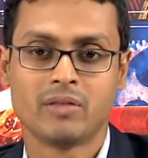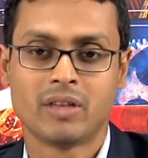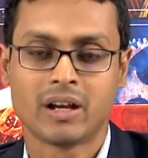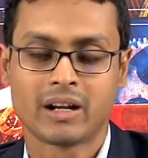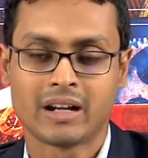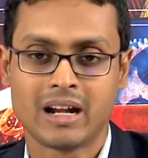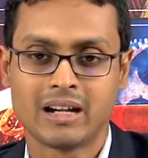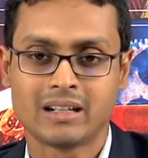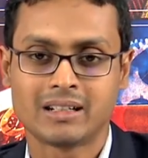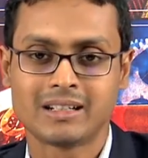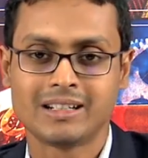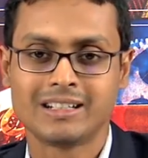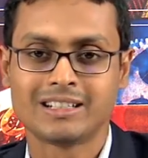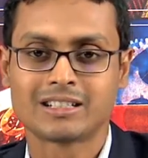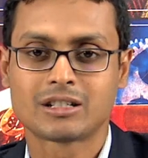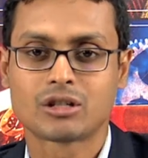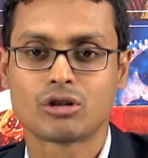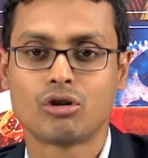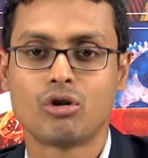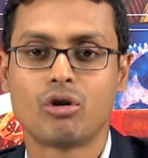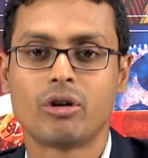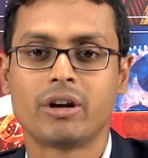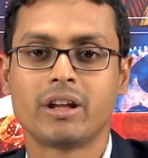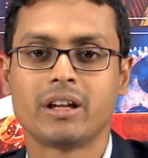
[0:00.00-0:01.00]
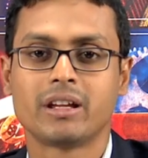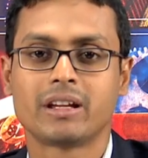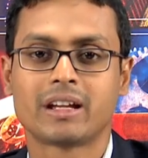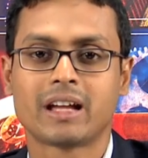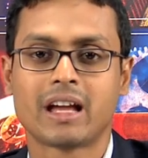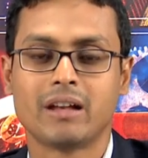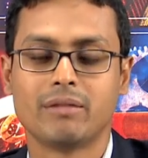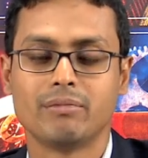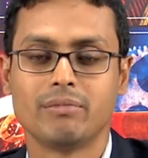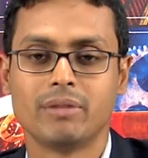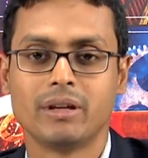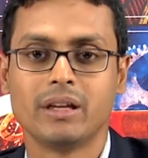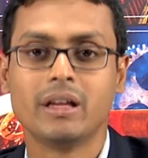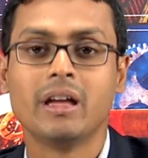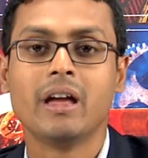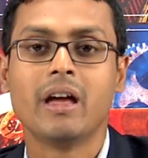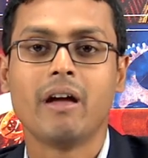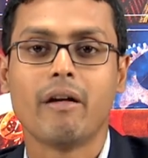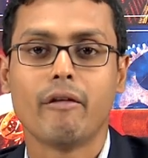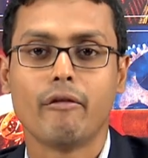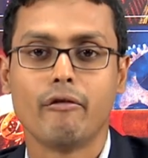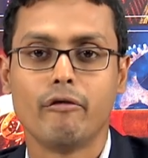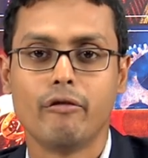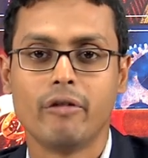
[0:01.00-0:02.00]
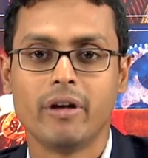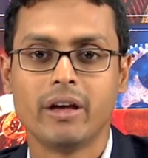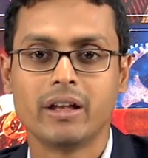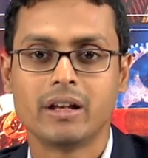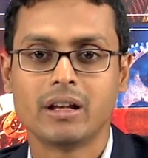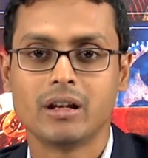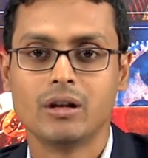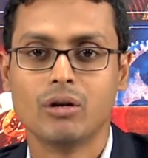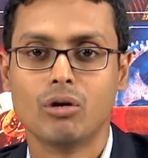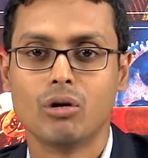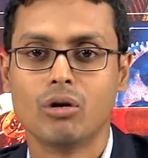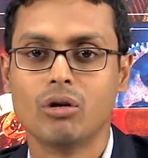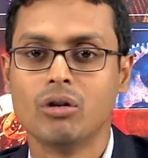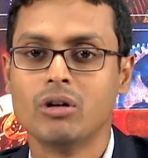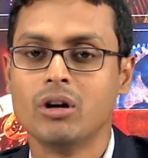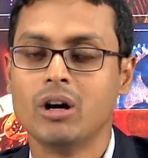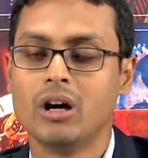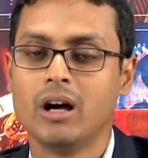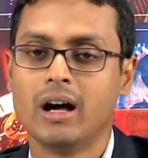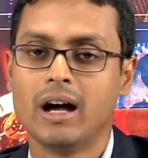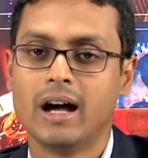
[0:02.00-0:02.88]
The catalyst loading can be very low,